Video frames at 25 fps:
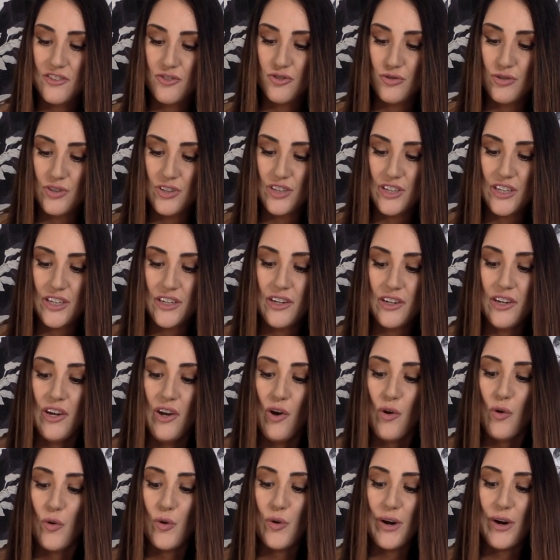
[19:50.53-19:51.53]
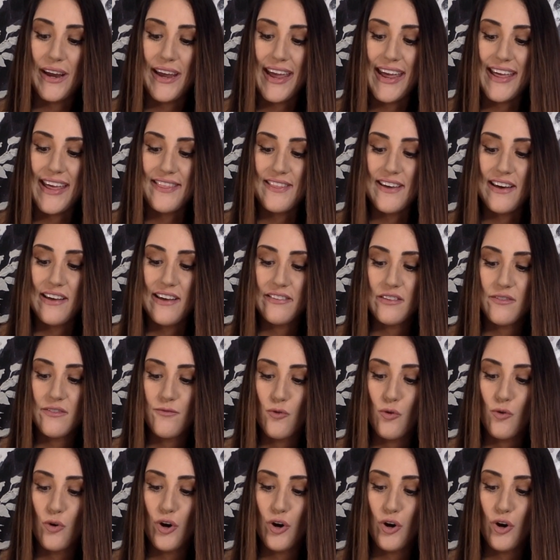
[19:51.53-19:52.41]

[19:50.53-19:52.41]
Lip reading: trillion, or $8,402